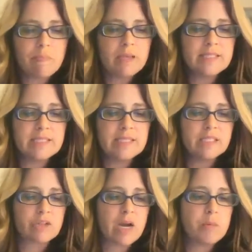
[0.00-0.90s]
It's
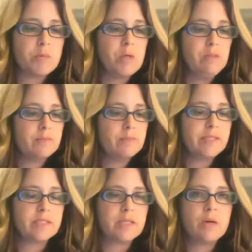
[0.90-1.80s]
indescribable.
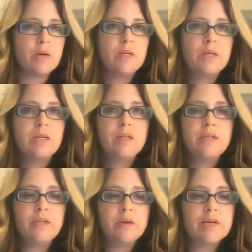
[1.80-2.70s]
And so,
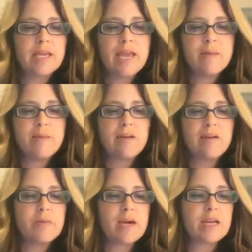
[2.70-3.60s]
as I came back
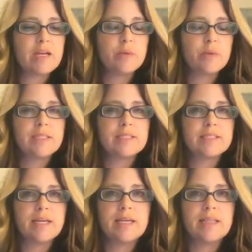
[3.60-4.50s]
from that, I really
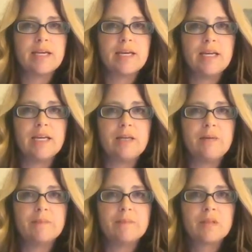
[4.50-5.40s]
decided that,
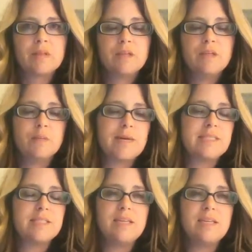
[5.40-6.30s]
my
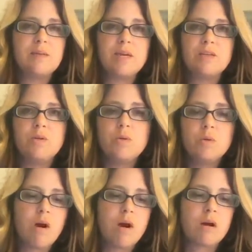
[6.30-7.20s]
team and
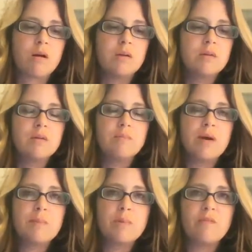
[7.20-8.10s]
you are
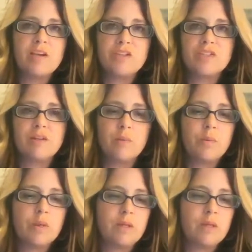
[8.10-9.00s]
my motivation. I
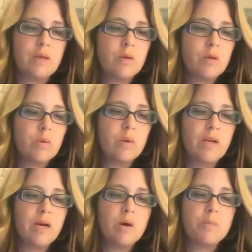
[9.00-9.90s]
really want to
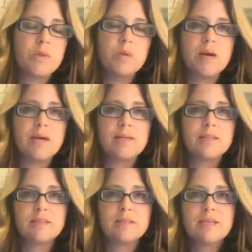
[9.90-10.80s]
help you
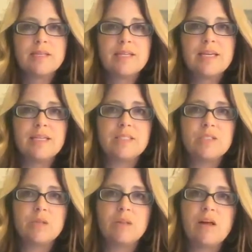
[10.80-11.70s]
guys get
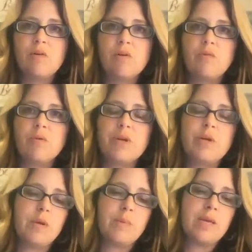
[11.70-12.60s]
to the level of where you
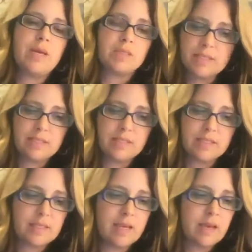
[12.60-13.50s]
want to be in this
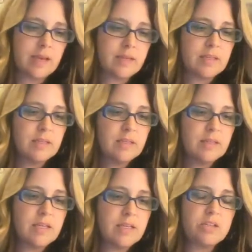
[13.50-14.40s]
business. And
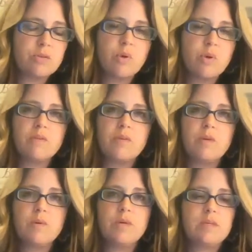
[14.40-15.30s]
each one of
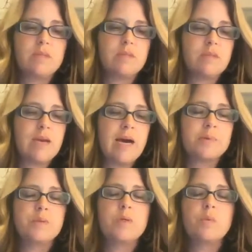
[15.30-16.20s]
you is
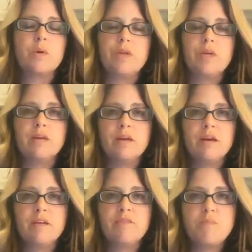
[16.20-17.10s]
absolutely worthy
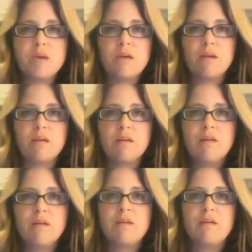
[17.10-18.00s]
of being
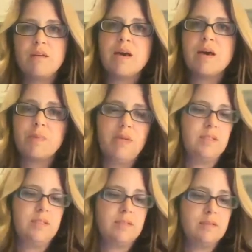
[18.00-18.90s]
in that
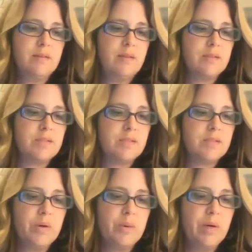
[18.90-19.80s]
place. And
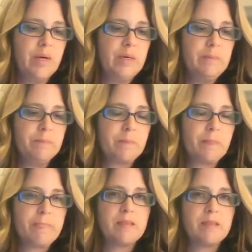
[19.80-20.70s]
so
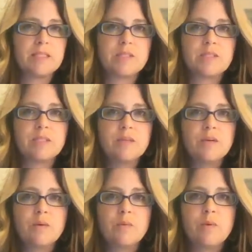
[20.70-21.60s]
that's
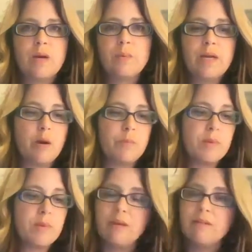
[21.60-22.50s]
where I want to help you
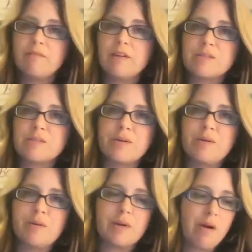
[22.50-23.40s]
be, if that's where you
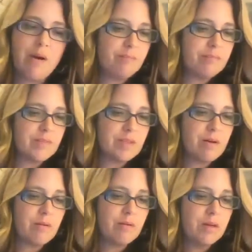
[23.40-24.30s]
want to go.
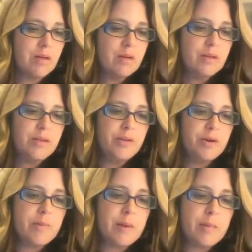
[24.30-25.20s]
So
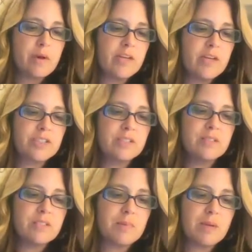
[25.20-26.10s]
you're my motivation
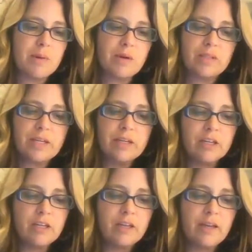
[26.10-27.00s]
to be a better
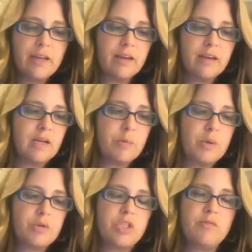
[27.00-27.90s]
leader and help
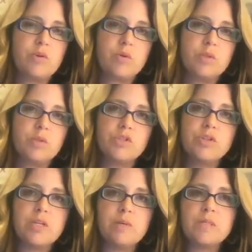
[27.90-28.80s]
you achieve your goals and
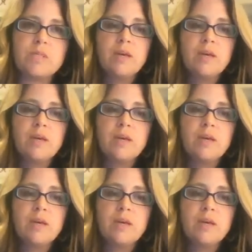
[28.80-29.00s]
dreams.